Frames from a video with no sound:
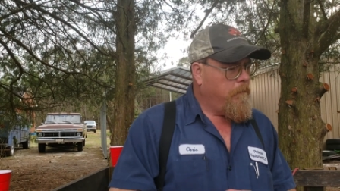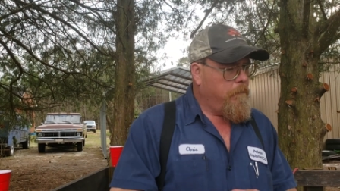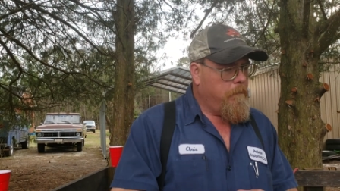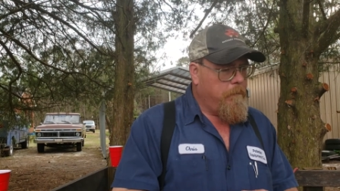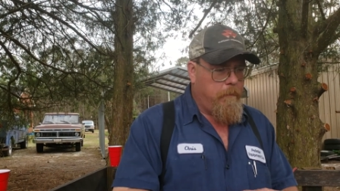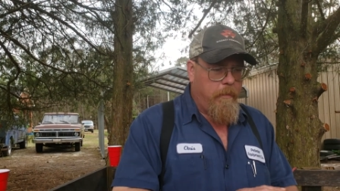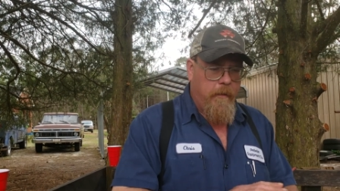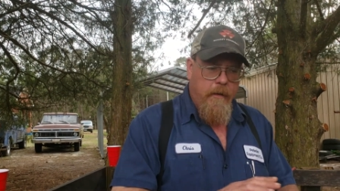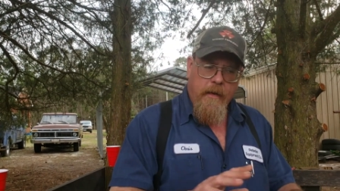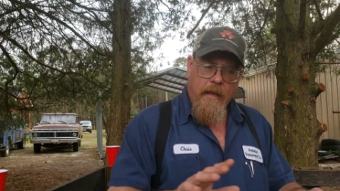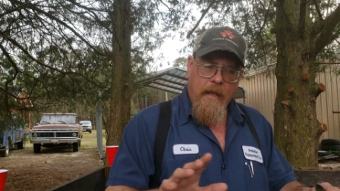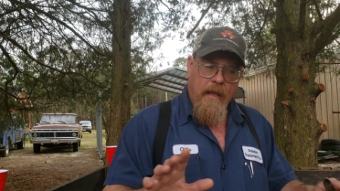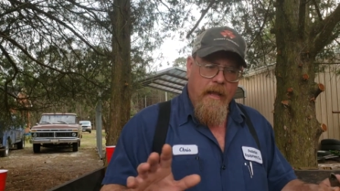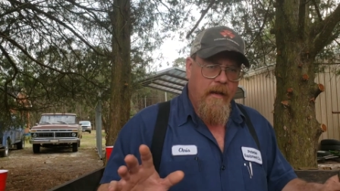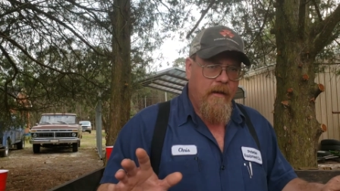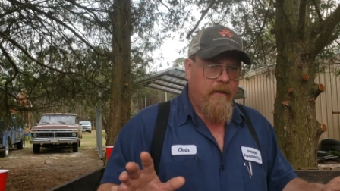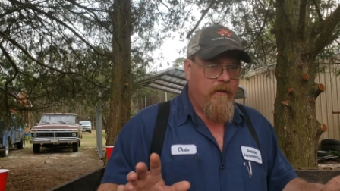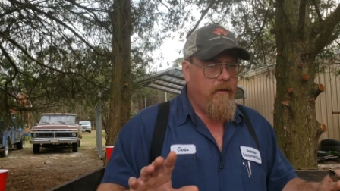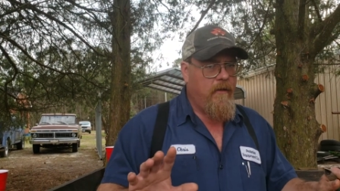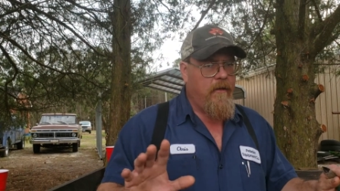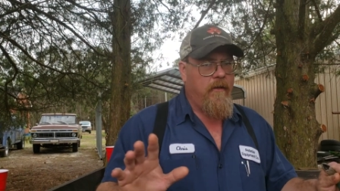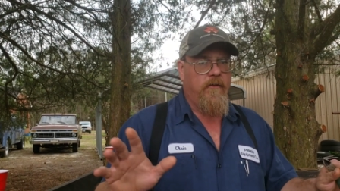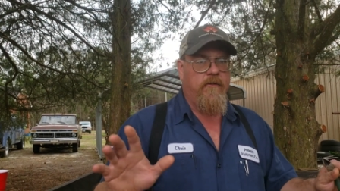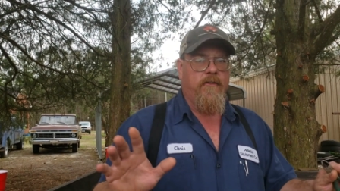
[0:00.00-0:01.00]
But that
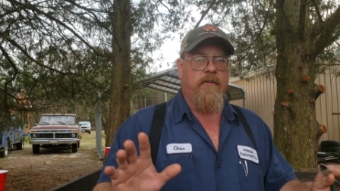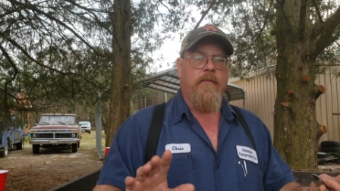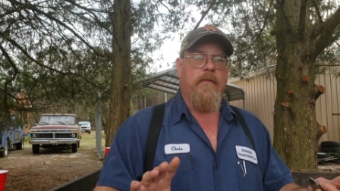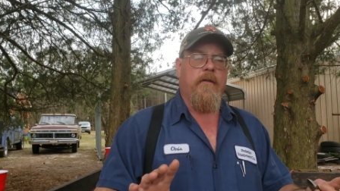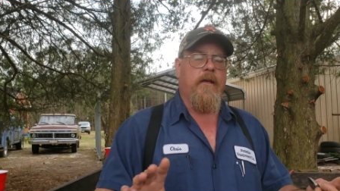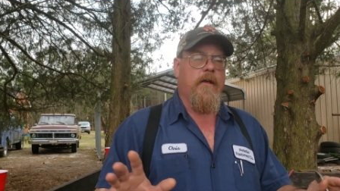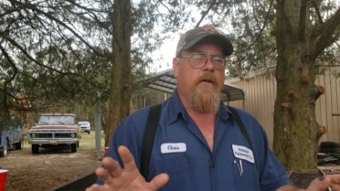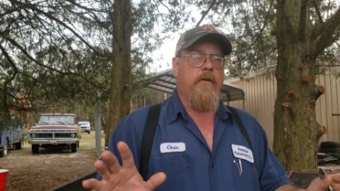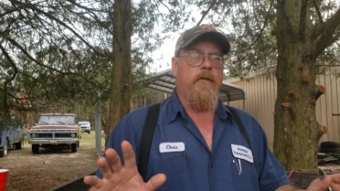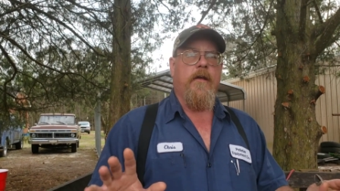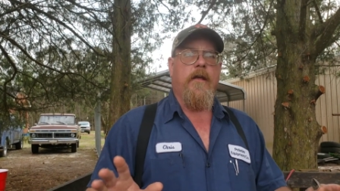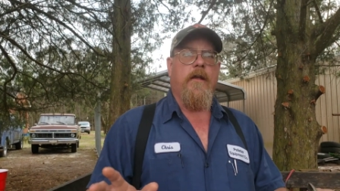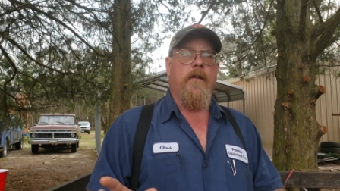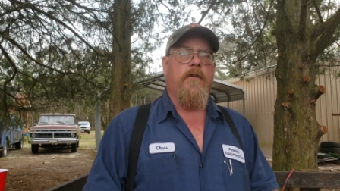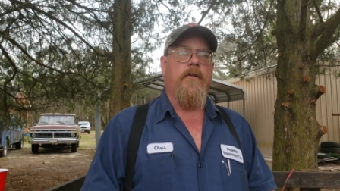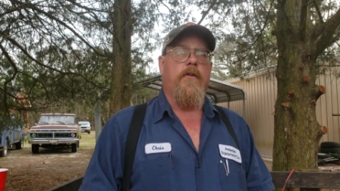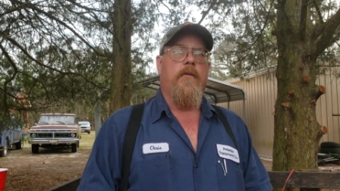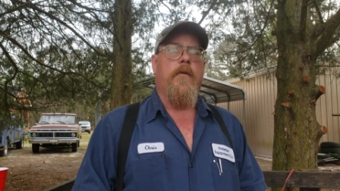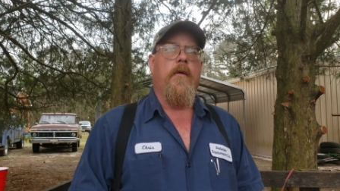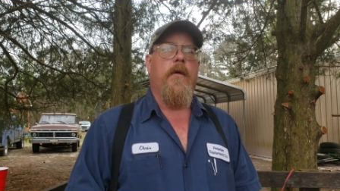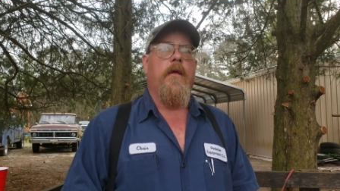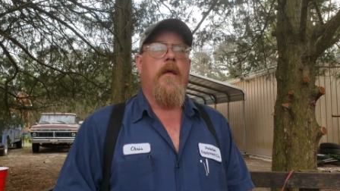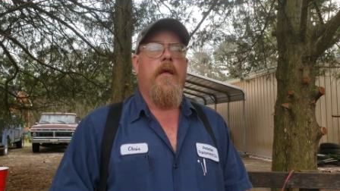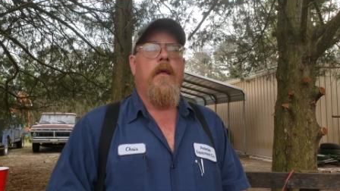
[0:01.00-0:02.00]
doesn't enter into it.
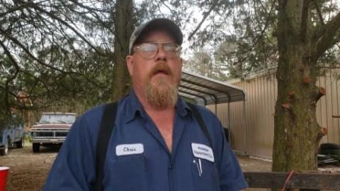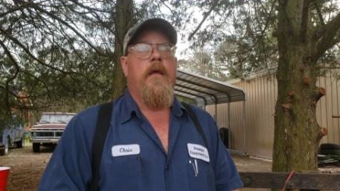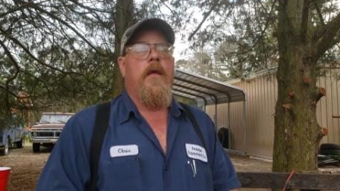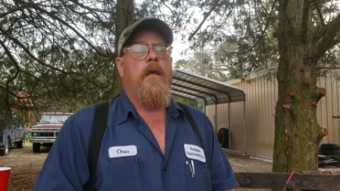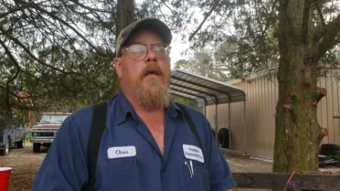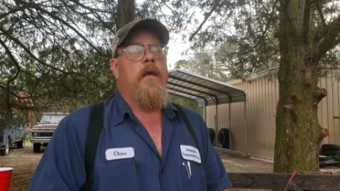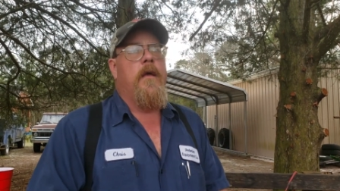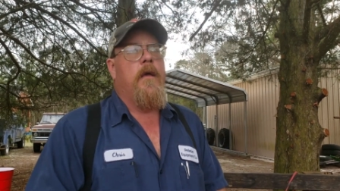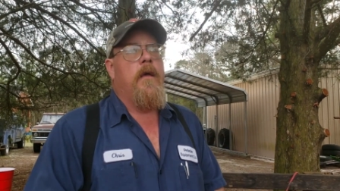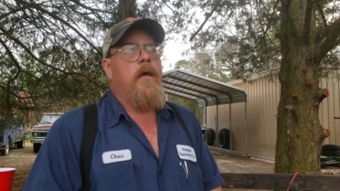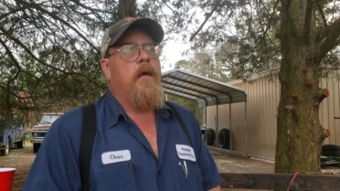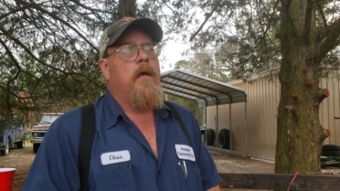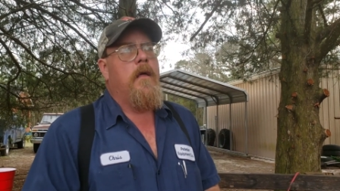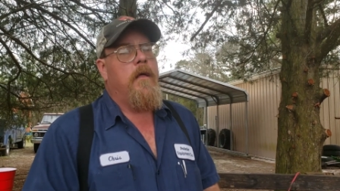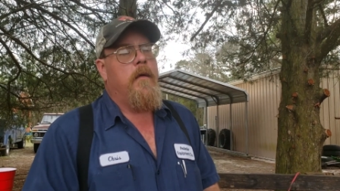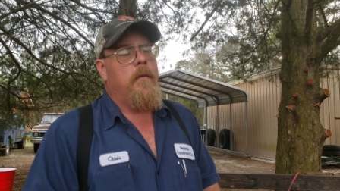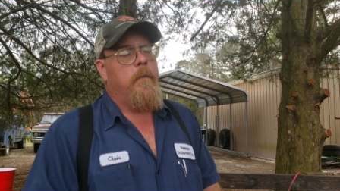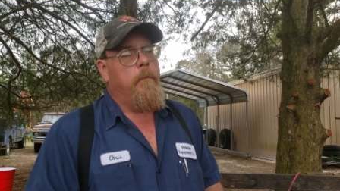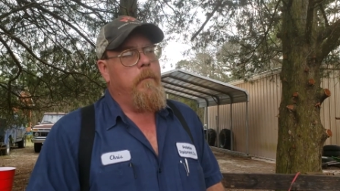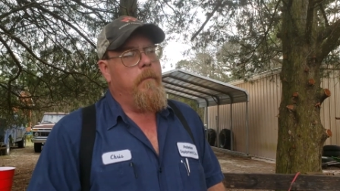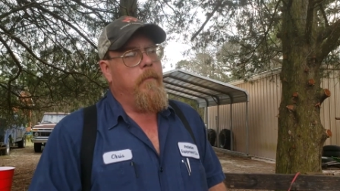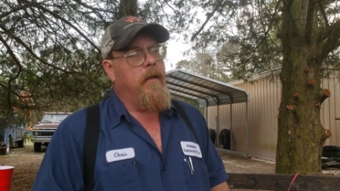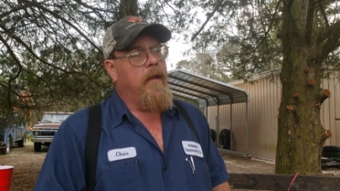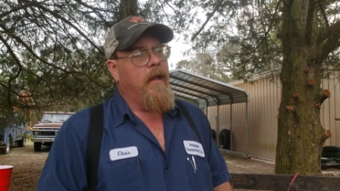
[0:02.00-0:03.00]

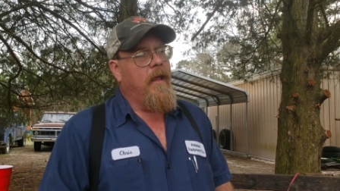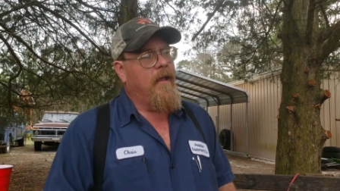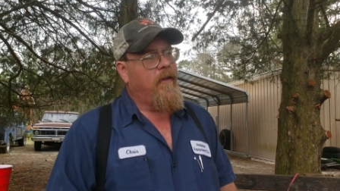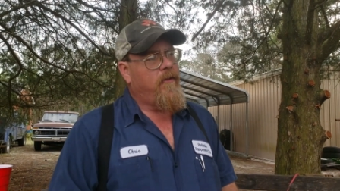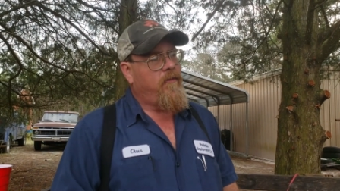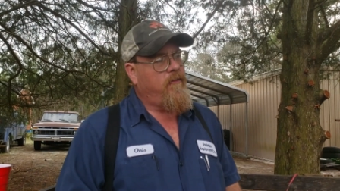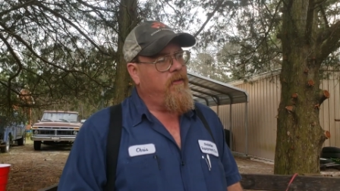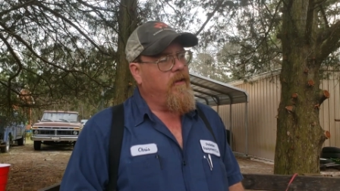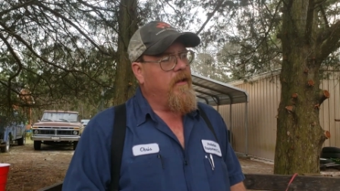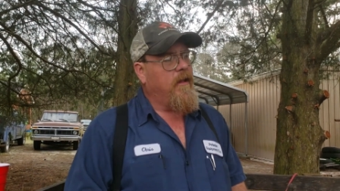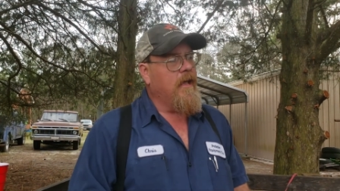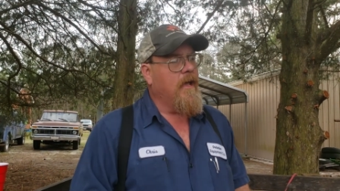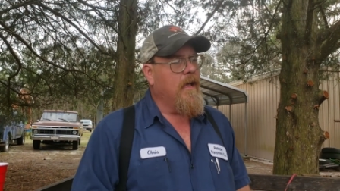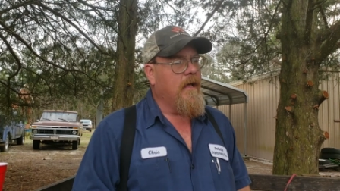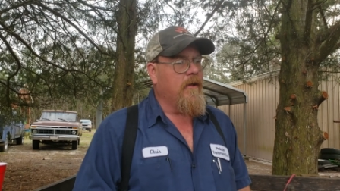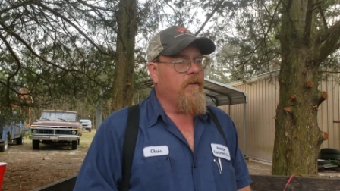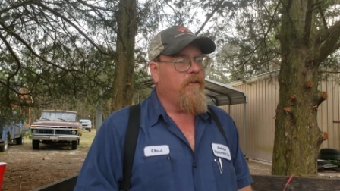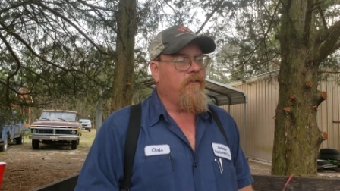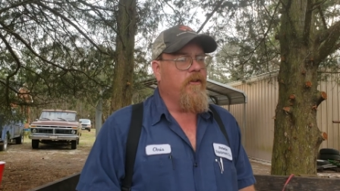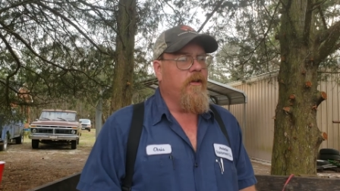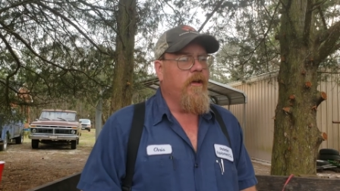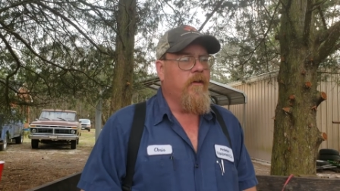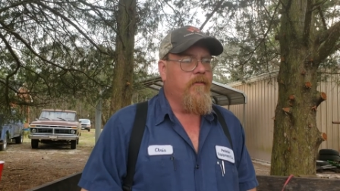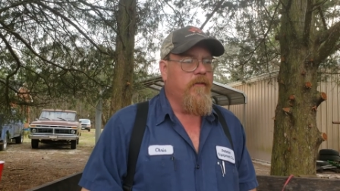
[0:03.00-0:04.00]
But that's the kind of
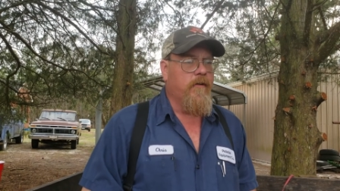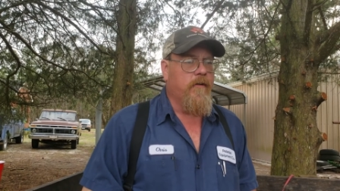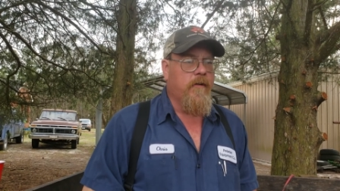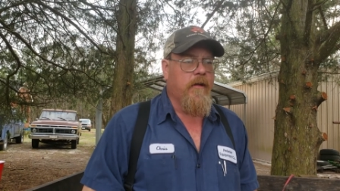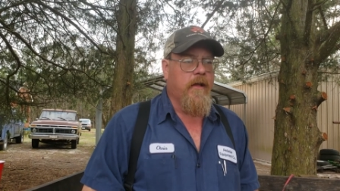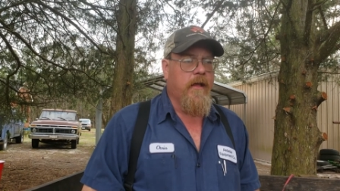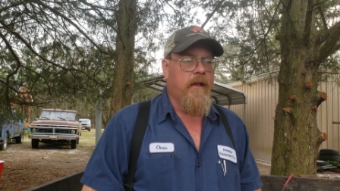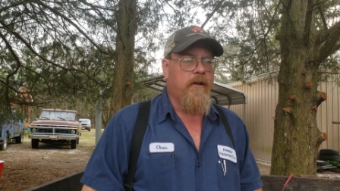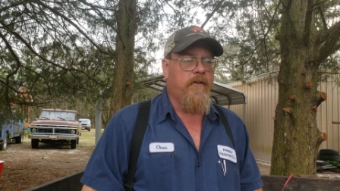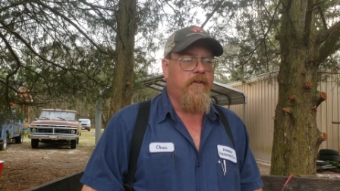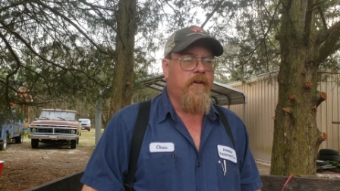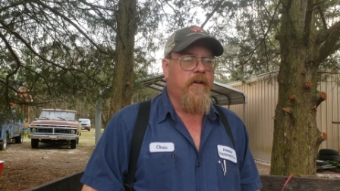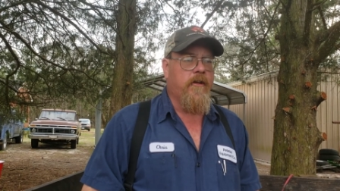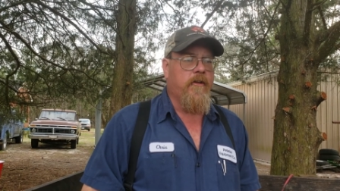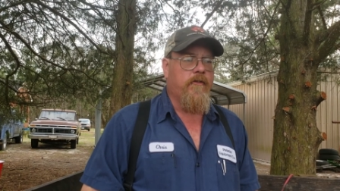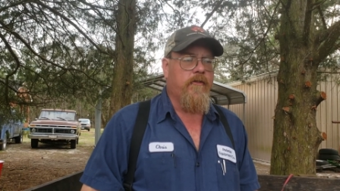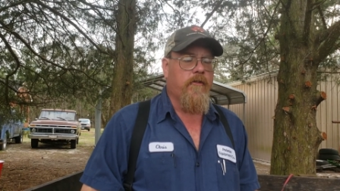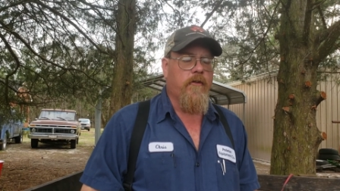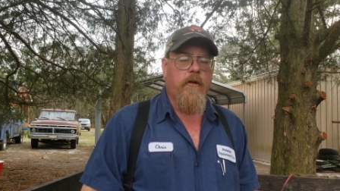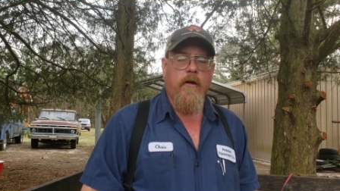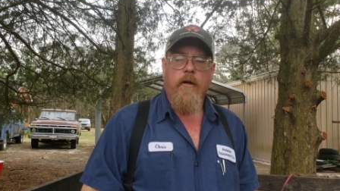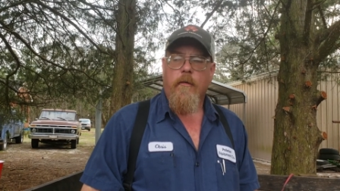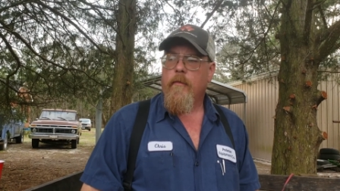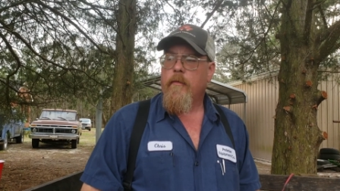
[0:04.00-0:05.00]
stuff that'll get you in
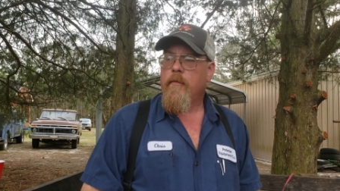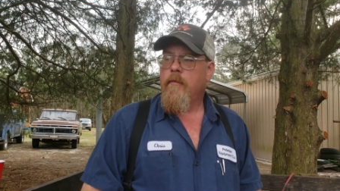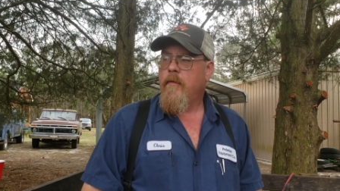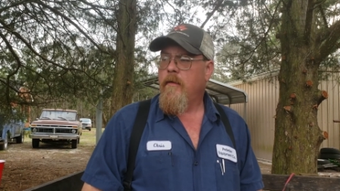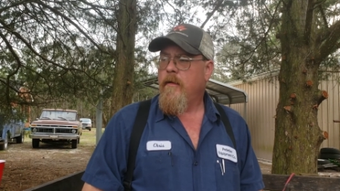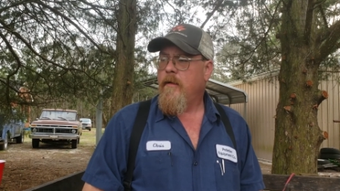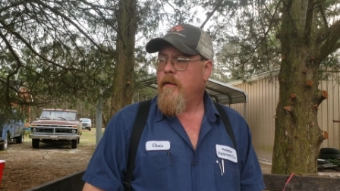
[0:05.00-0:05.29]
trouble.